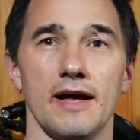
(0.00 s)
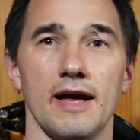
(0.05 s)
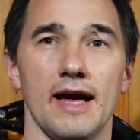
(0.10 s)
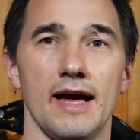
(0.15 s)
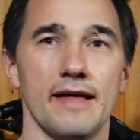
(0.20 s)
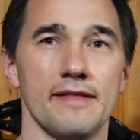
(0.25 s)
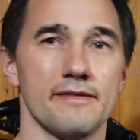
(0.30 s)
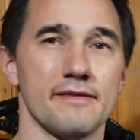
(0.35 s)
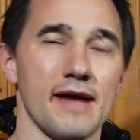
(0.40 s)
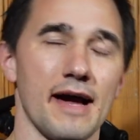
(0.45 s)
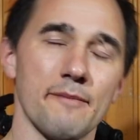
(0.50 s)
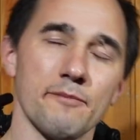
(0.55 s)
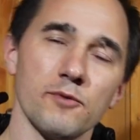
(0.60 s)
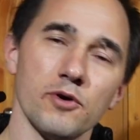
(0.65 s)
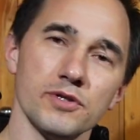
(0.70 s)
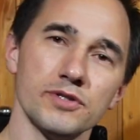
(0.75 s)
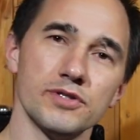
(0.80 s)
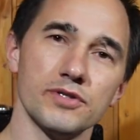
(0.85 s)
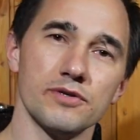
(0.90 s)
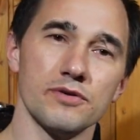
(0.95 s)
and I'm
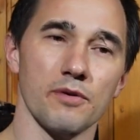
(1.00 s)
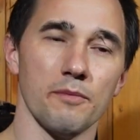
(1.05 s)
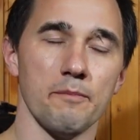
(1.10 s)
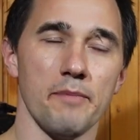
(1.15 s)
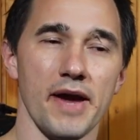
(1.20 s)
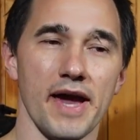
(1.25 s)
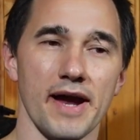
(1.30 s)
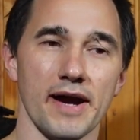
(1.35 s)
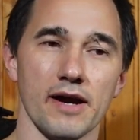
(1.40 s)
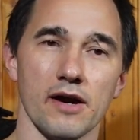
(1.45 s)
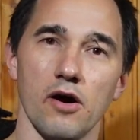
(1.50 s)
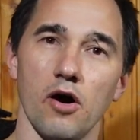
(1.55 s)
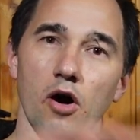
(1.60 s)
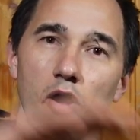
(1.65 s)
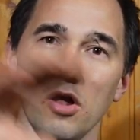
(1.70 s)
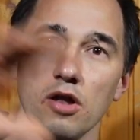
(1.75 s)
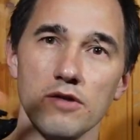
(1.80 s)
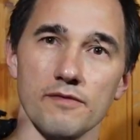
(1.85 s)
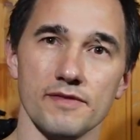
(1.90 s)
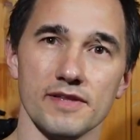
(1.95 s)
going to compare
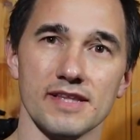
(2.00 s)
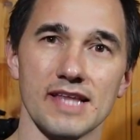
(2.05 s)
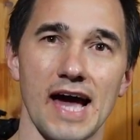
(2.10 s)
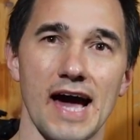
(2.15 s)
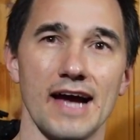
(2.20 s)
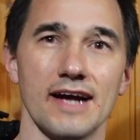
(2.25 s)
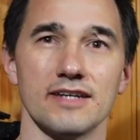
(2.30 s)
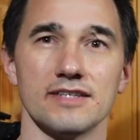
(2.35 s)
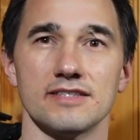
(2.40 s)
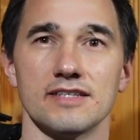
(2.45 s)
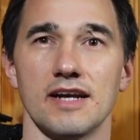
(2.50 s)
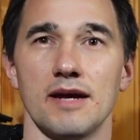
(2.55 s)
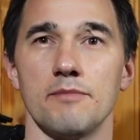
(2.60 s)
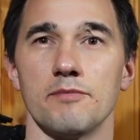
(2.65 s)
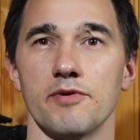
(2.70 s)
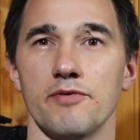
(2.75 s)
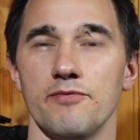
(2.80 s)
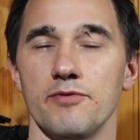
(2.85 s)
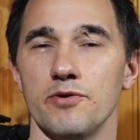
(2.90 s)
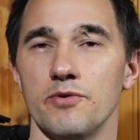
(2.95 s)
all of the tires that I'm
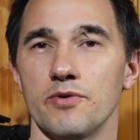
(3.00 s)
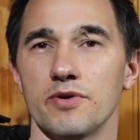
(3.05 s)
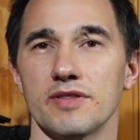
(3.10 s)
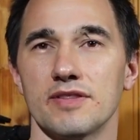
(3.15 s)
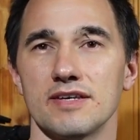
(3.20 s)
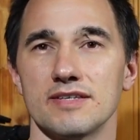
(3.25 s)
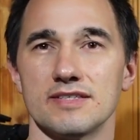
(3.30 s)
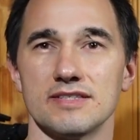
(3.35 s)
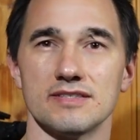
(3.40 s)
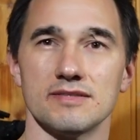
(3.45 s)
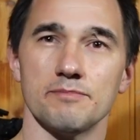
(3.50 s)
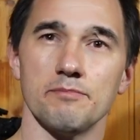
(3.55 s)
reviewing. This